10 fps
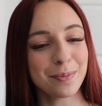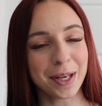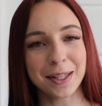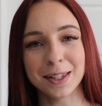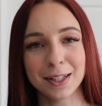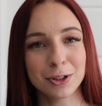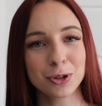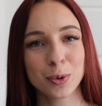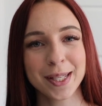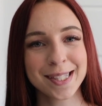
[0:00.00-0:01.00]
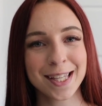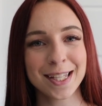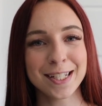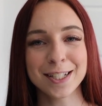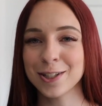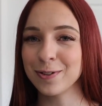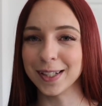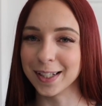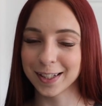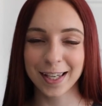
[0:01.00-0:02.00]
making the little tweaks that they need to,
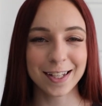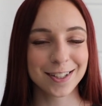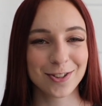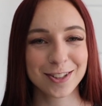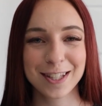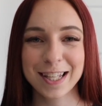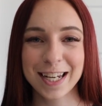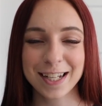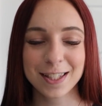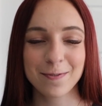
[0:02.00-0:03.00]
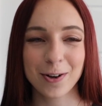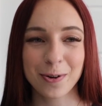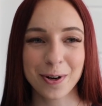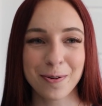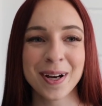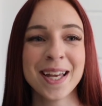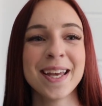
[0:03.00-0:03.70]
and getting on to the next photo